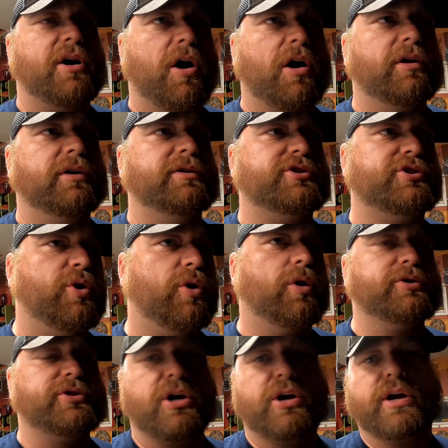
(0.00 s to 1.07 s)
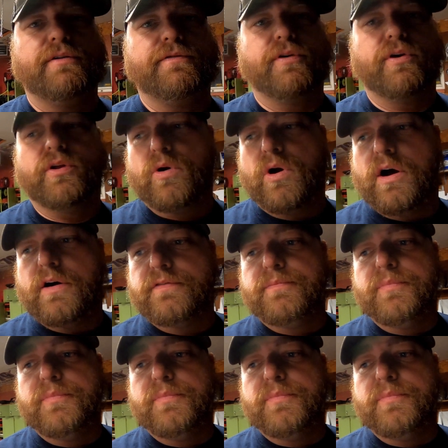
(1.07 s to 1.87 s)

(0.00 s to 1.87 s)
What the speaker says: Harlan, Stewart will start getting further off.